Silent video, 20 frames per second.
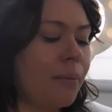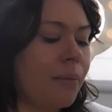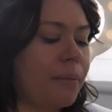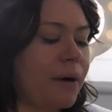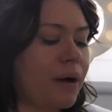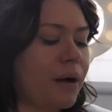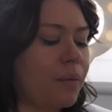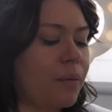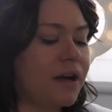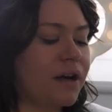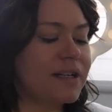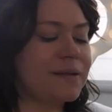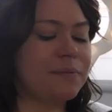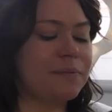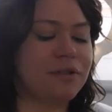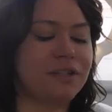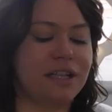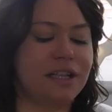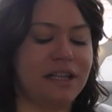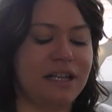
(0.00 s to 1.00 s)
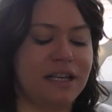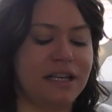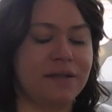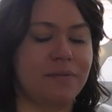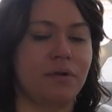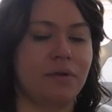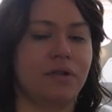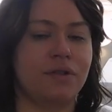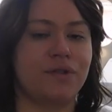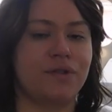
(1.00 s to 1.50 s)
but when I spotted
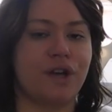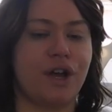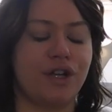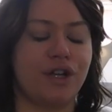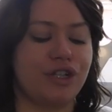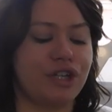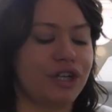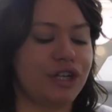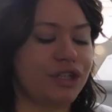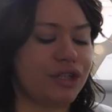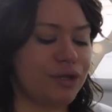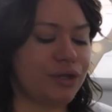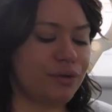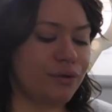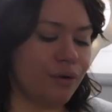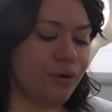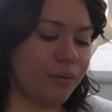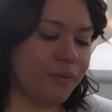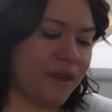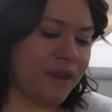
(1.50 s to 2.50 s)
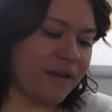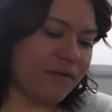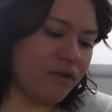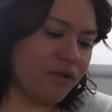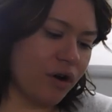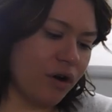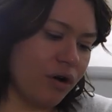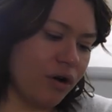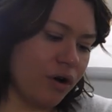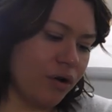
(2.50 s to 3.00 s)
these ones, I just thought
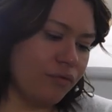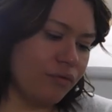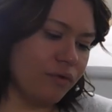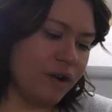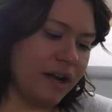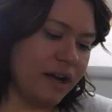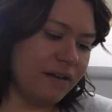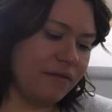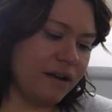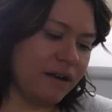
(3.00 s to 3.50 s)
they've got a really,